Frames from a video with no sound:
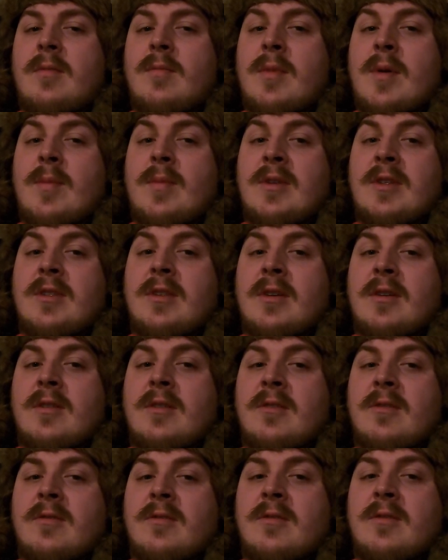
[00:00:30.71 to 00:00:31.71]
might be
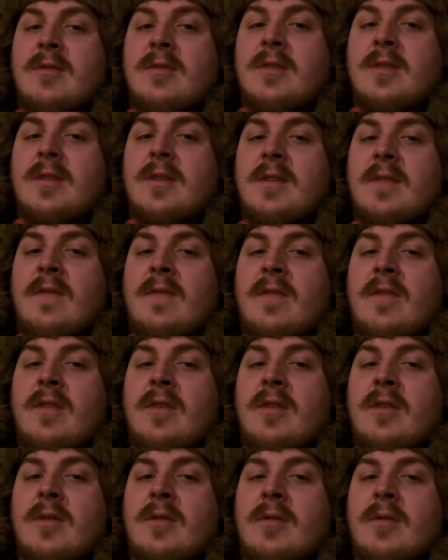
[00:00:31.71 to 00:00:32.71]
suckers if the
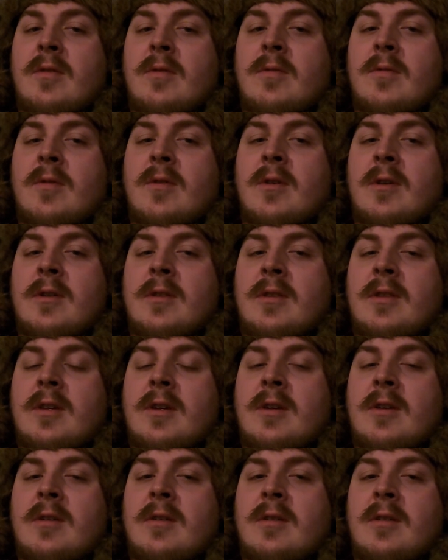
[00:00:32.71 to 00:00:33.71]
coho aren't
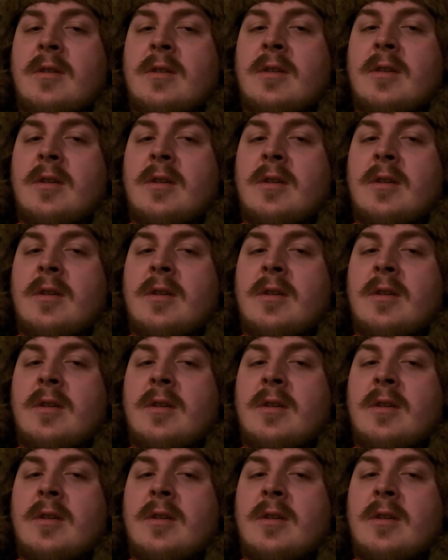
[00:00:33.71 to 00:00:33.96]
there.